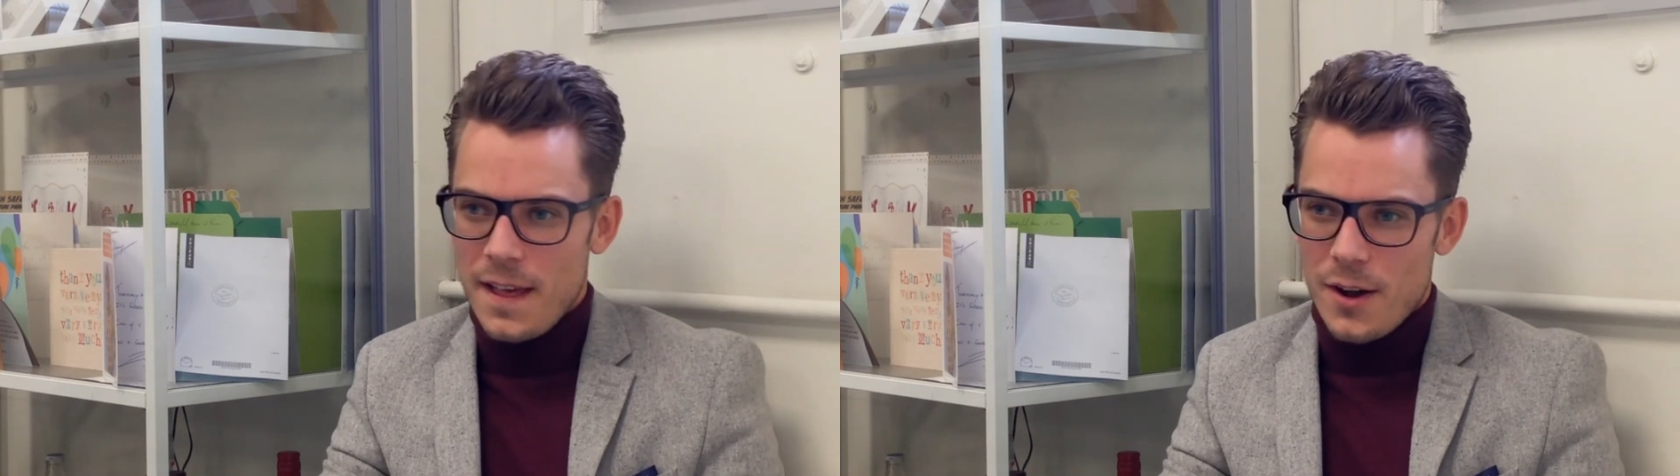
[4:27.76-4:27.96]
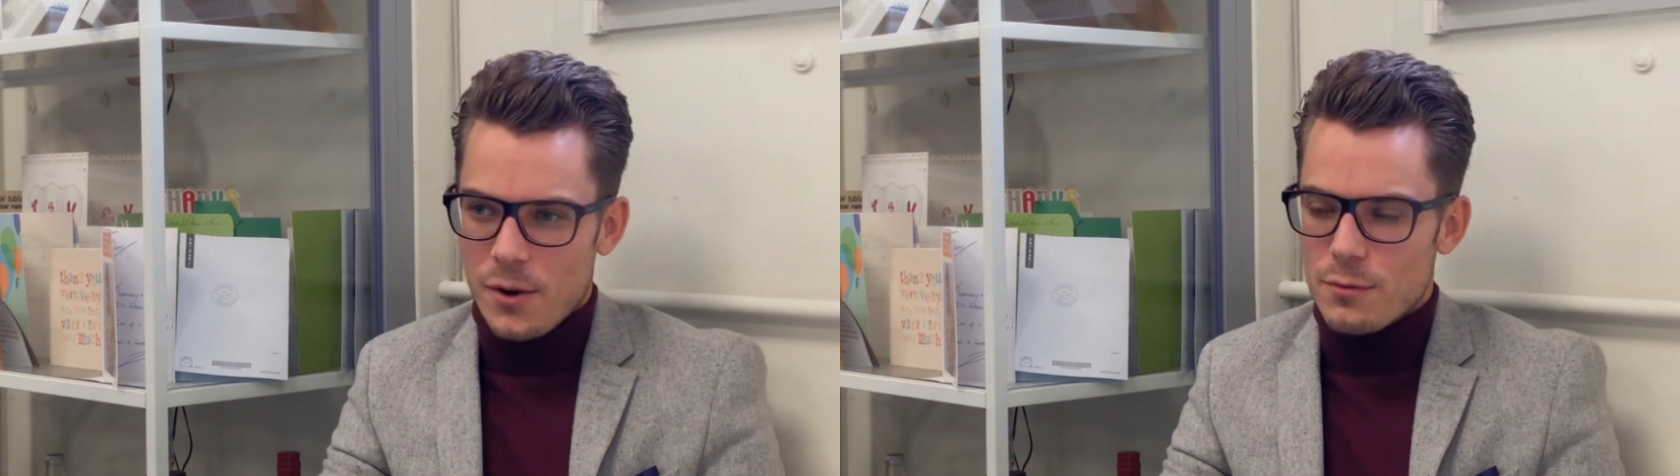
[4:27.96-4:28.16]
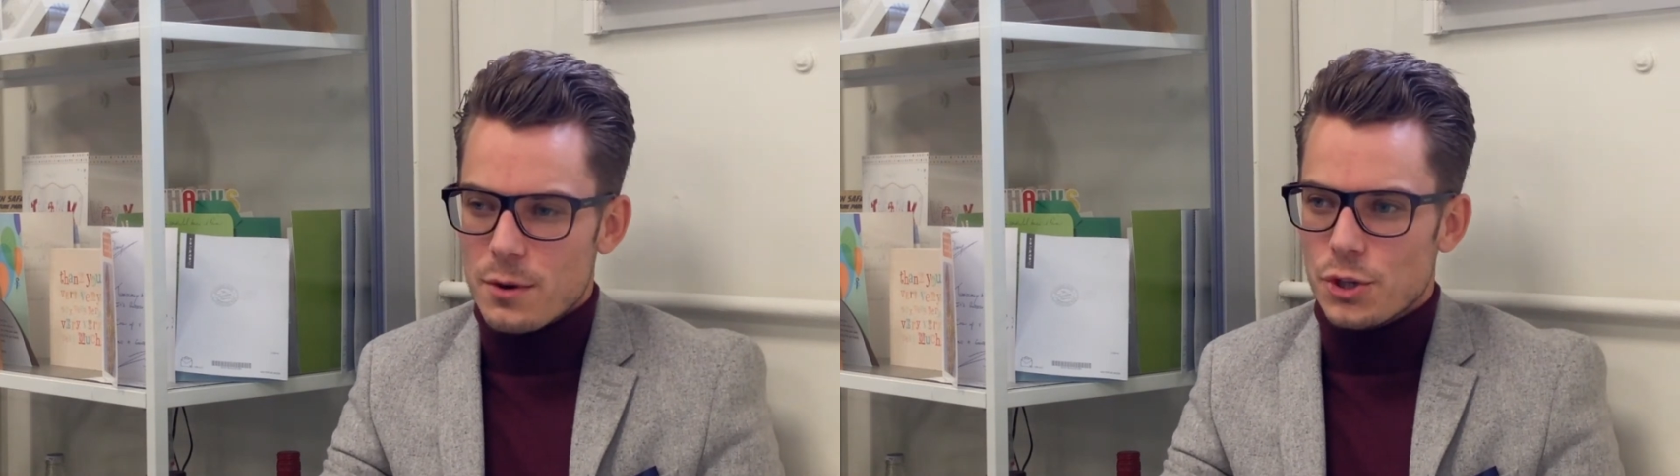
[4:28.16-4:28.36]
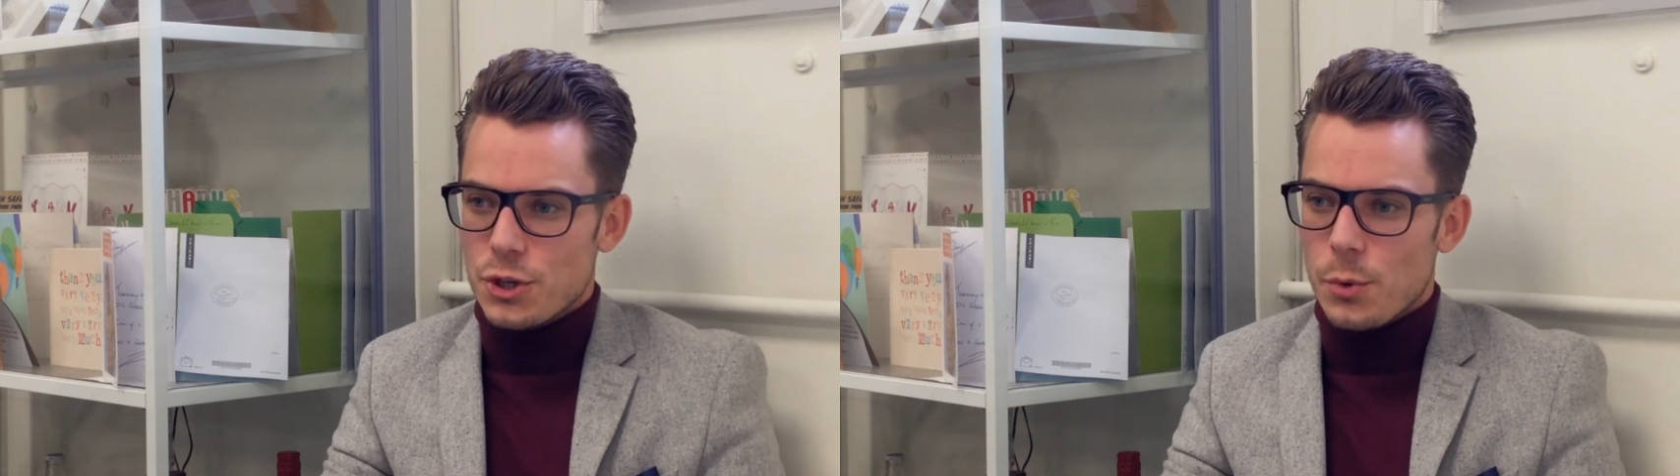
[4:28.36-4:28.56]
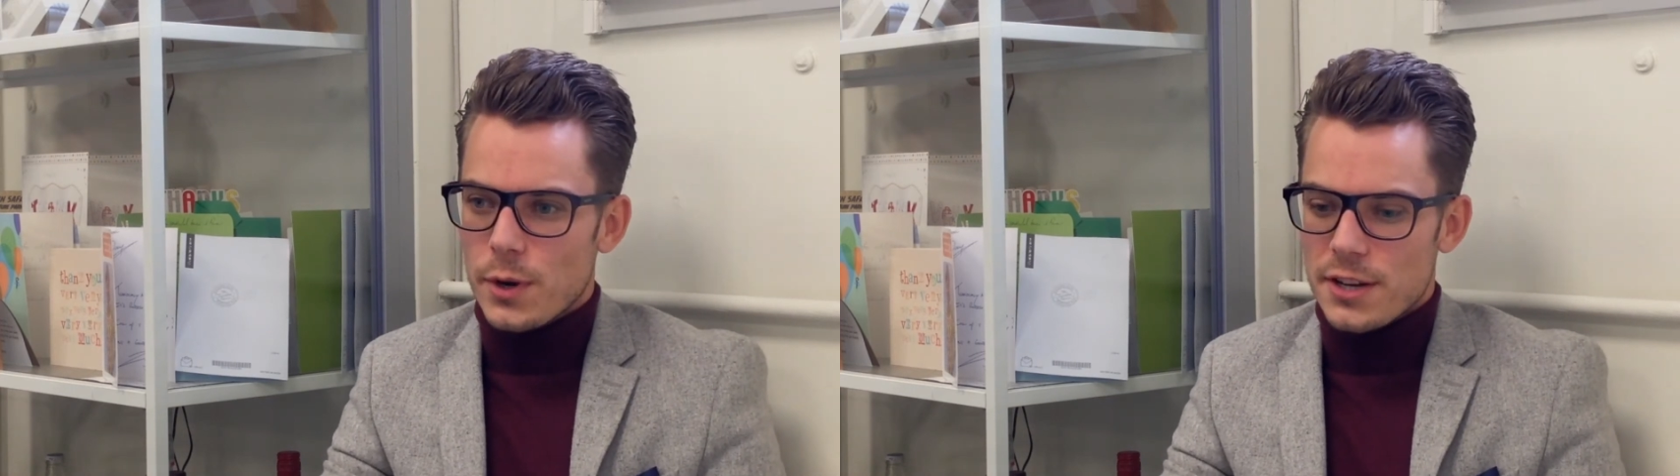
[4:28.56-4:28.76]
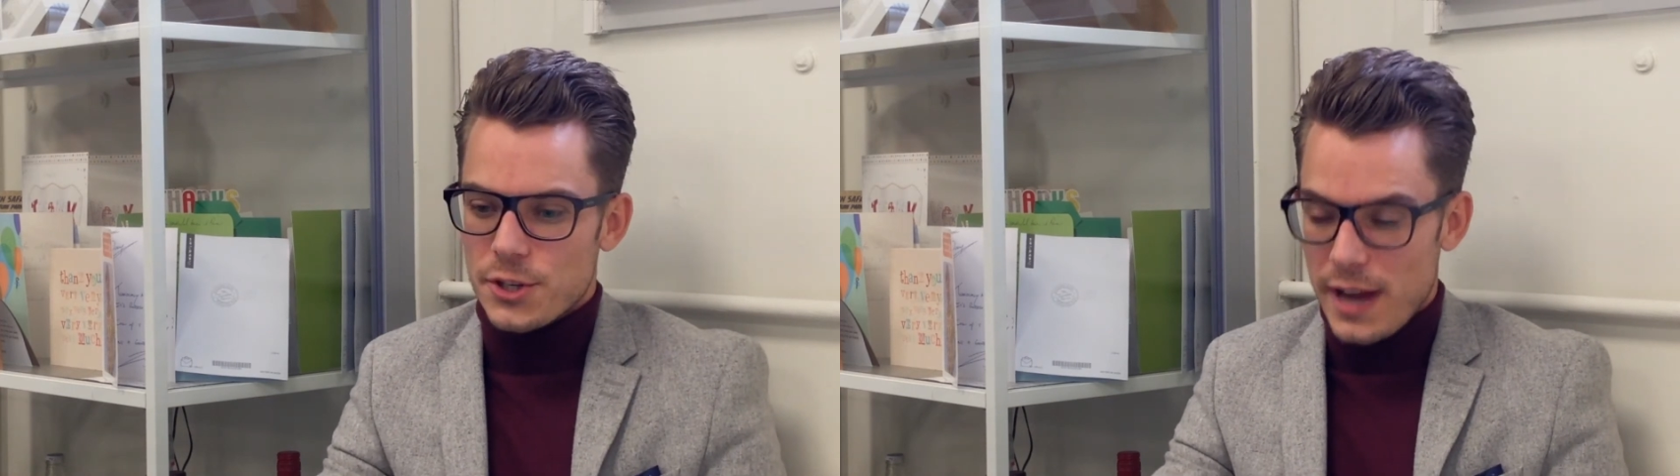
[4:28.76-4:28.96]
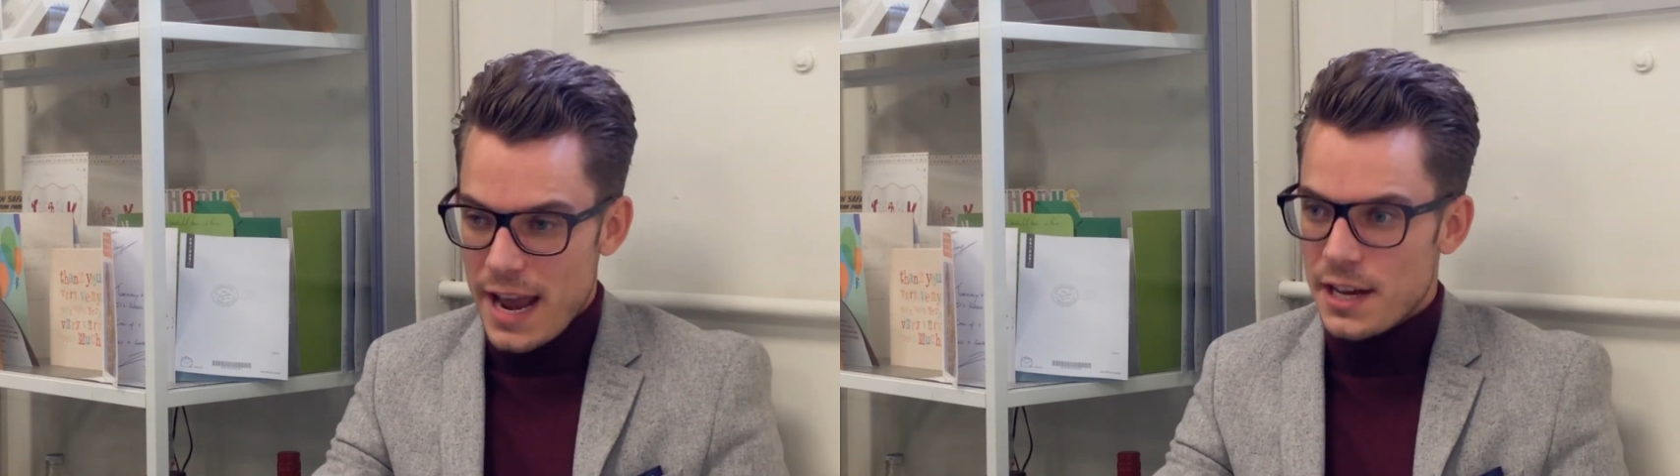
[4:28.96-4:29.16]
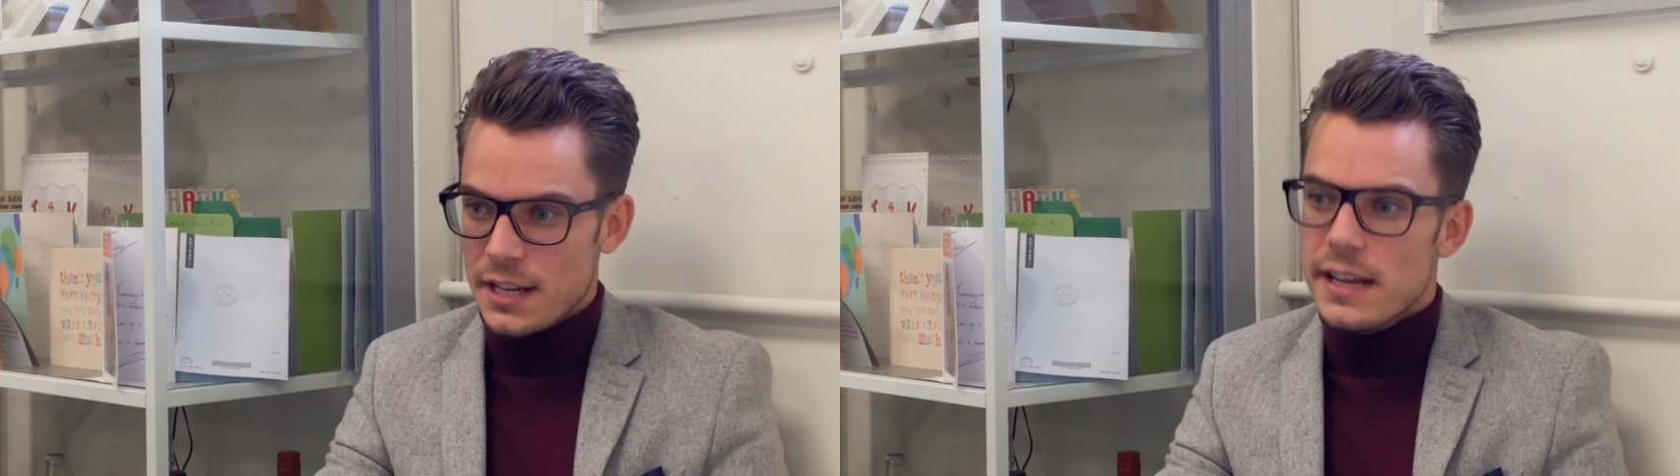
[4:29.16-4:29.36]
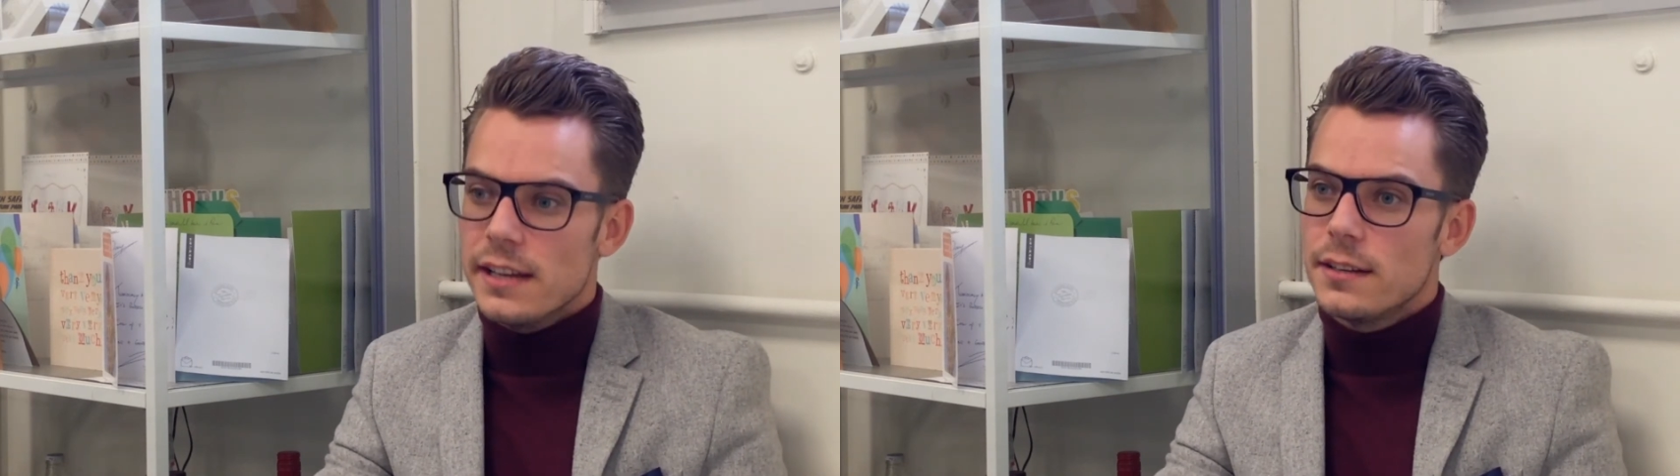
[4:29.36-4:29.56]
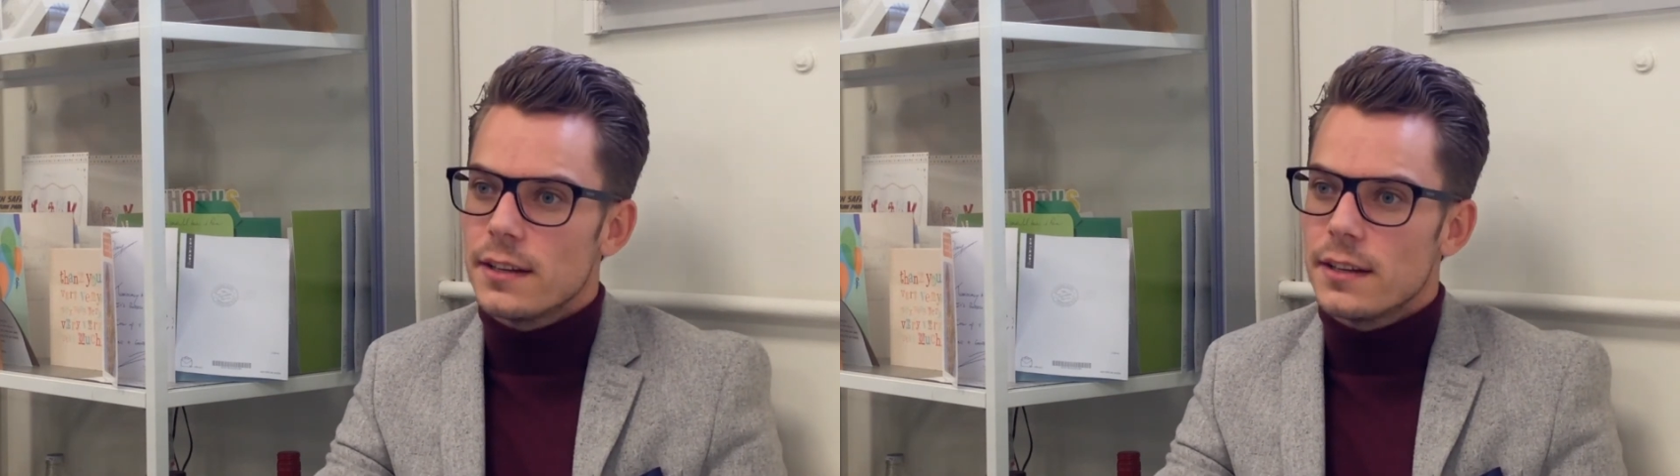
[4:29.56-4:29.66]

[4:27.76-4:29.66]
I got a real shock when I actually got headhunted